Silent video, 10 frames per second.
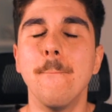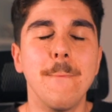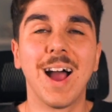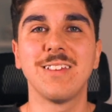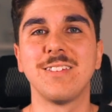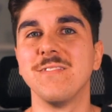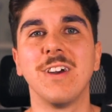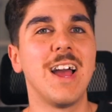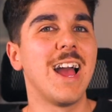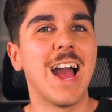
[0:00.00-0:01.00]
massive
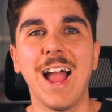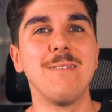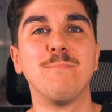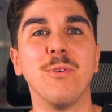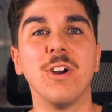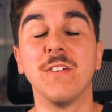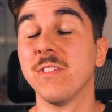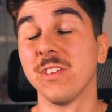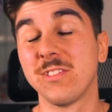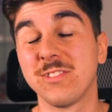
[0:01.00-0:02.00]
hate burner for
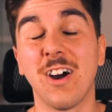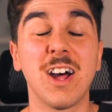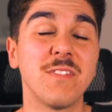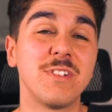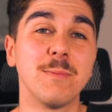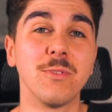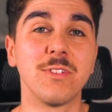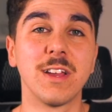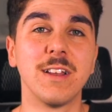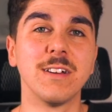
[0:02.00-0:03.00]
the start of Double
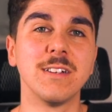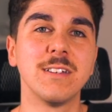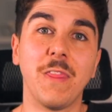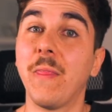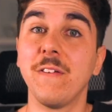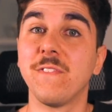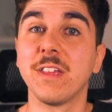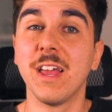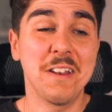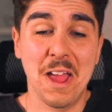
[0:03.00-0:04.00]
Zeta that they
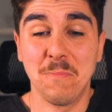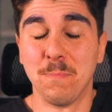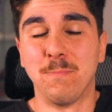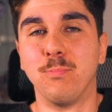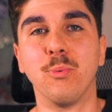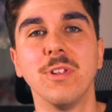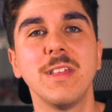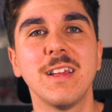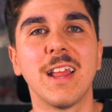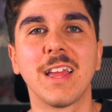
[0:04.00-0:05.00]
forget how
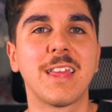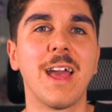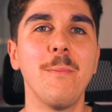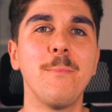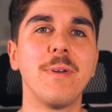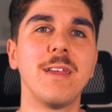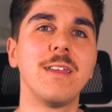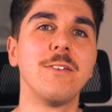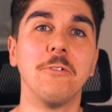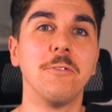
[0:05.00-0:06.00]
brilliant it can
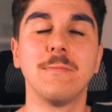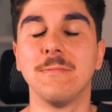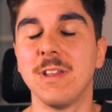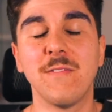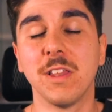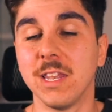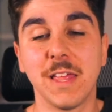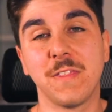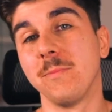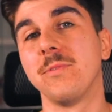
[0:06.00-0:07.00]
be or never
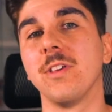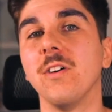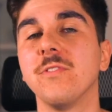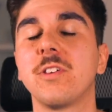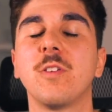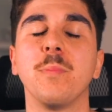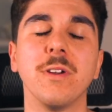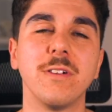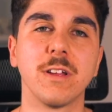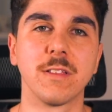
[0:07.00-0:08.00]
let themselves
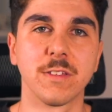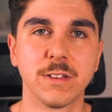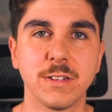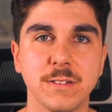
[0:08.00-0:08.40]
experience it.